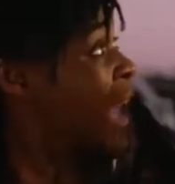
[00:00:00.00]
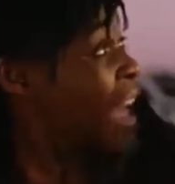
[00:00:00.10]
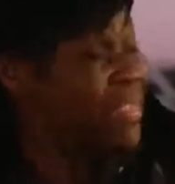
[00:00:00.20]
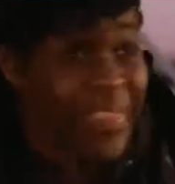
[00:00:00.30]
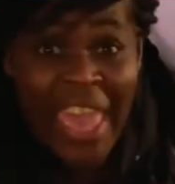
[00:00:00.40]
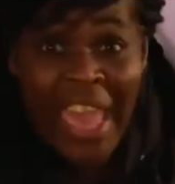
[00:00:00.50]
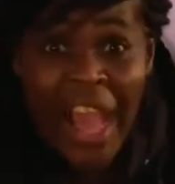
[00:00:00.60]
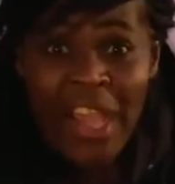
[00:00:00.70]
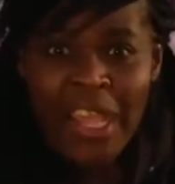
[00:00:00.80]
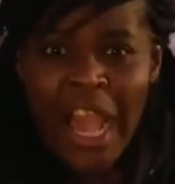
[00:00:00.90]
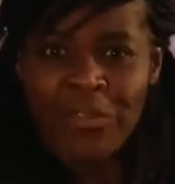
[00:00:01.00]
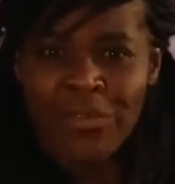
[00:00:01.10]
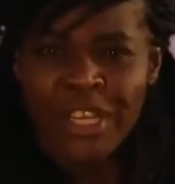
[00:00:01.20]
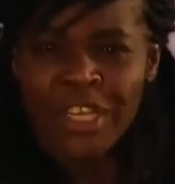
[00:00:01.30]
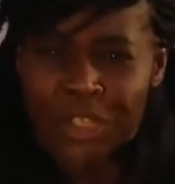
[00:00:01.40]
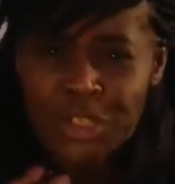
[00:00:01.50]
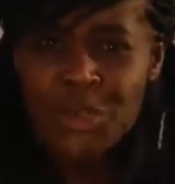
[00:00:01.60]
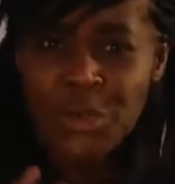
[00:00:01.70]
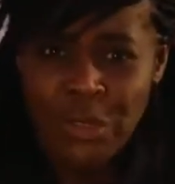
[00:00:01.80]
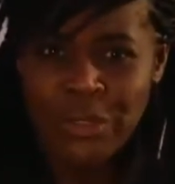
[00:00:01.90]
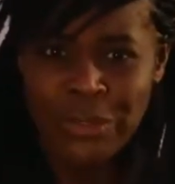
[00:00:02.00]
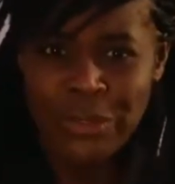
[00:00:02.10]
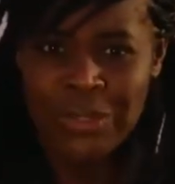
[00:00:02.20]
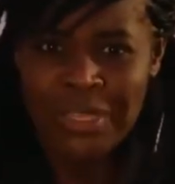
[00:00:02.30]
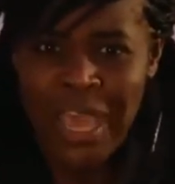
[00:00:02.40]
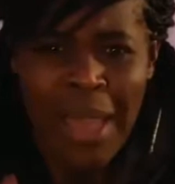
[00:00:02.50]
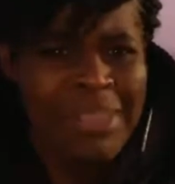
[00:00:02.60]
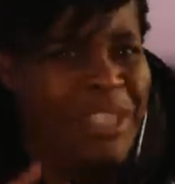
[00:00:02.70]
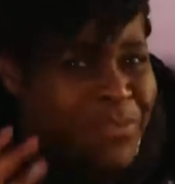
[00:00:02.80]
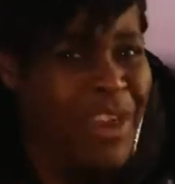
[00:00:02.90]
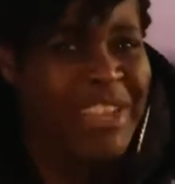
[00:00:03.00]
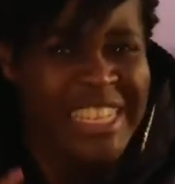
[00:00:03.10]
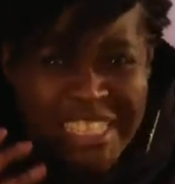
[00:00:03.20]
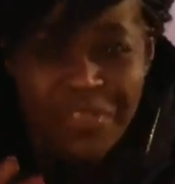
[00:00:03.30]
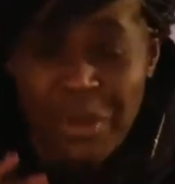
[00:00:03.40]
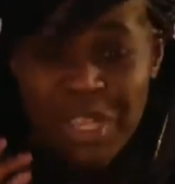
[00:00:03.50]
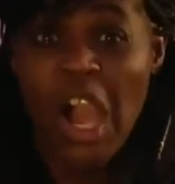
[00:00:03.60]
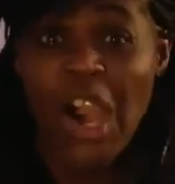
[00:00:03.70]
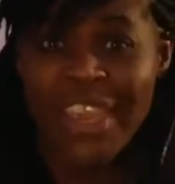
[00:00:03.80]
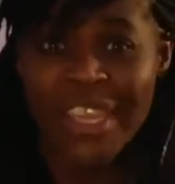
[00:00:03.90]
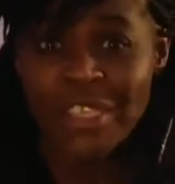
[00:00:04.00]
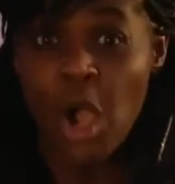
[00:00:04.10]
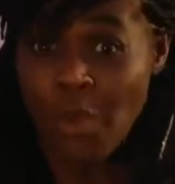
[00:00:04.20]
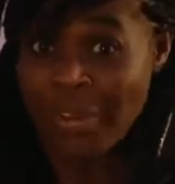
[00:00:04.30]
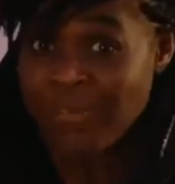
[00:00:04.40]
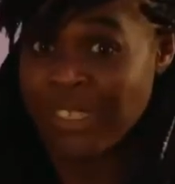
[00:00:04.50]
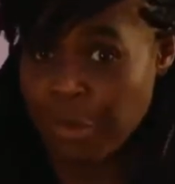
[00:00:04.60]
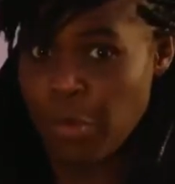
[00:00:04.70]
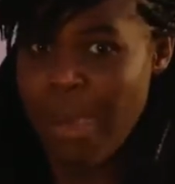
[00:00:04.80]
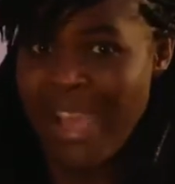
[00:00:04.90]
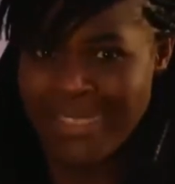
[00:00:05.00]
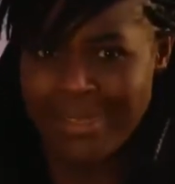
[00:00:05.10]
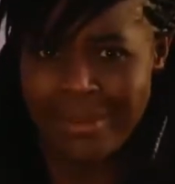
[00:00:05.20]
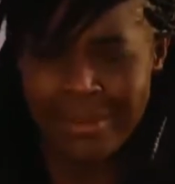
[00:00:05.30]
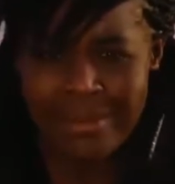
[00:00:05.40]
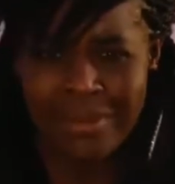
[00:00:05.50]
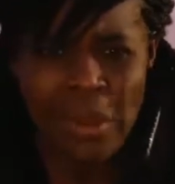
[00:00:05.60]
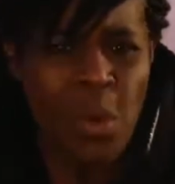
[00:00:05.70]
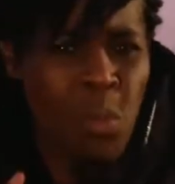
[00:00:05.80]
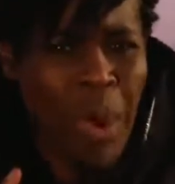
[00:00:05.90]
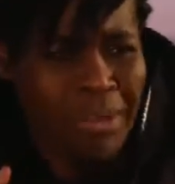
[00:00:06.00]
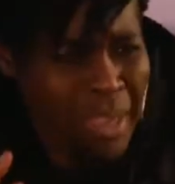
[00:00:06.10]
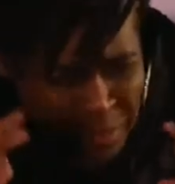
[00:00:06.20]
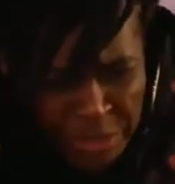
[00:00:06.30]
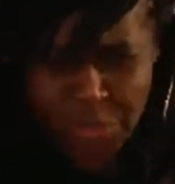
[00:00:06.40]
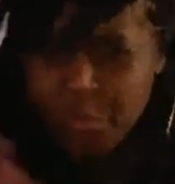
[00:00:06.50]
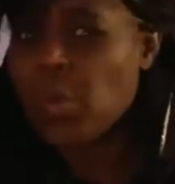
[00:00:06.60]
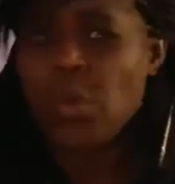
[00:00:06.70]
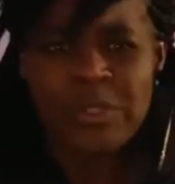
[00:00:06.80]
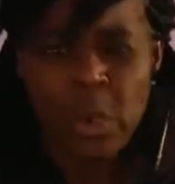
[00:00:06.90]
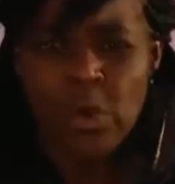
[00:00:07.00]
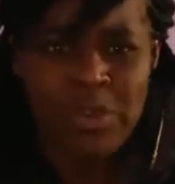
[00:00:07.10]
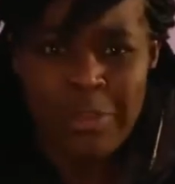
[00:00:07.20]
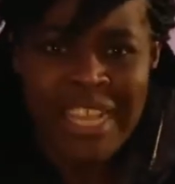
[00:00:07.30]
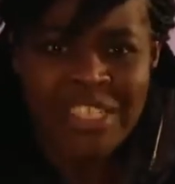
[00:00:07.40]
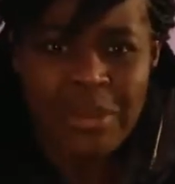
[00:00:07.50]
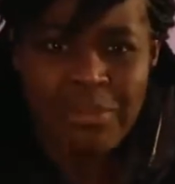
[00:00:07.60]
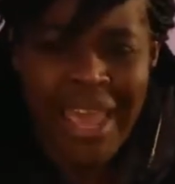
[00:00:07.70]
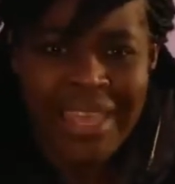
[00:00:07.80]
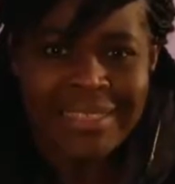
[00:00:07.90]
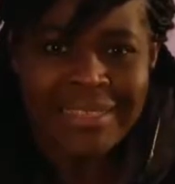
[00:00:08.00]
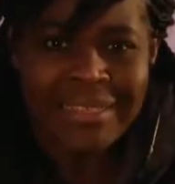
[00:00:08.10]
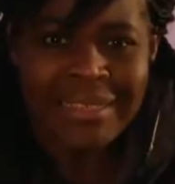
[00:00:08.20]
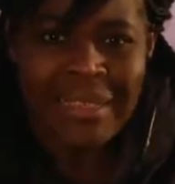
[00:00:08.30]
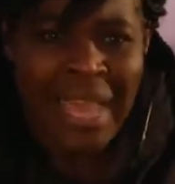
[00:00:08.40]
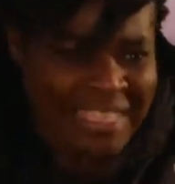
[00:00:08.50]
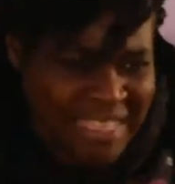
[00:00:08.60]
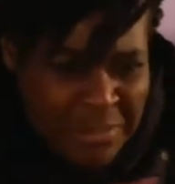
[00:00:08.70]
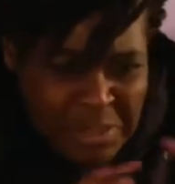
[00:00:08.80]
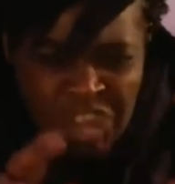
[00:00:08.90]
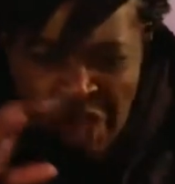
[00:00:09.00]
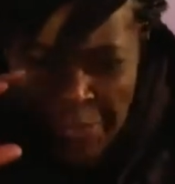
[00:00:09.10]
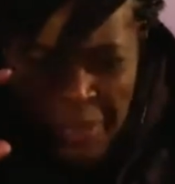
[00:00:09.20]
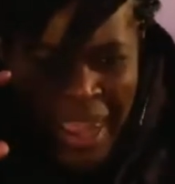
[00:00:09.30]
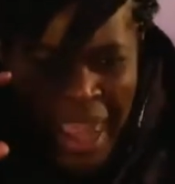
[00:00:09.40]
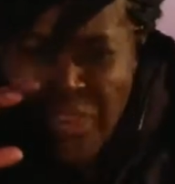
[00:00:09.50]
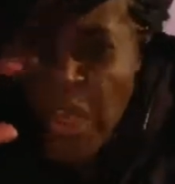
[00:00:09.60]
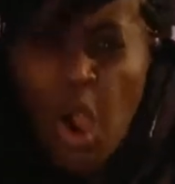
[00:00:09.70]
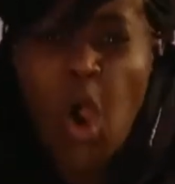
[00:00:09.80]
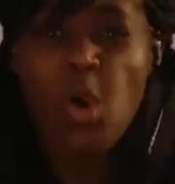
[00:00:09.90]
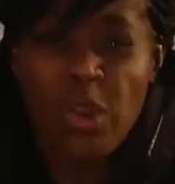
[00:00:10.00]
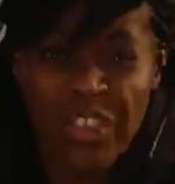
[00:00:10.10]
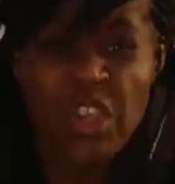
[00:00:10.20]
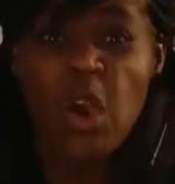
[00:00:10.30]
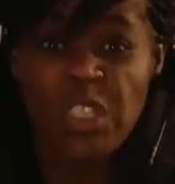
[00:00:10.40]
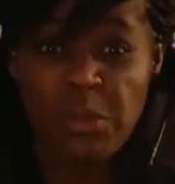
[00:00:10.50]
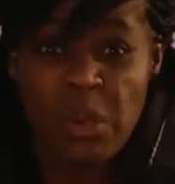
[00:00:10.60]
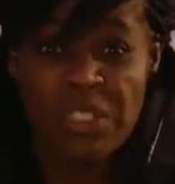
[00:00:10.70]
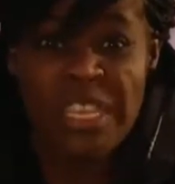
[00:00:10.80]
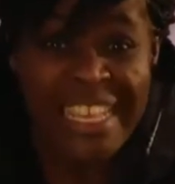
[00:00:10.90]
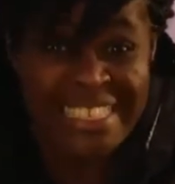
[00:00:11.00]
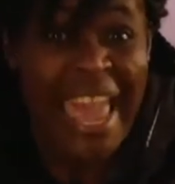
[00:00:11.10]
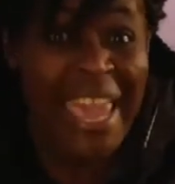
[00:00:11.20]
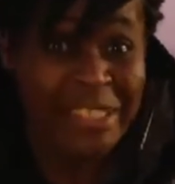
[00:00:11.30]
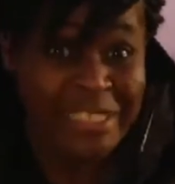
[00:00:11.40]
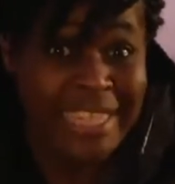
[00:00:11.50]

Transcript: And they're uncovering new clues about a very different kind of invisible matter, one that dwarfs ordinary matter in mass and seems to shape how the whole of the cosmos is held